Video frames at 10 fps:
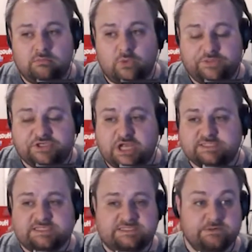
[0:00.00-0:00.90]
Well, the
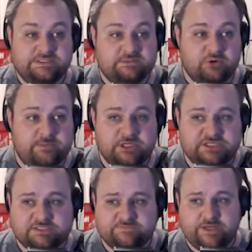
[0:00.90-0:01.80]
Shantae series is pretty much
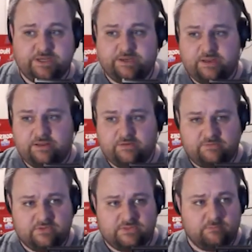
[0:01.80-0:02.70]
Castlevania and
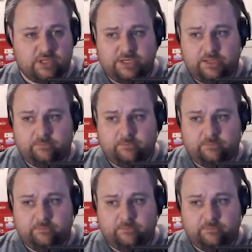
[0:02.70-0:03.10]
everything but name.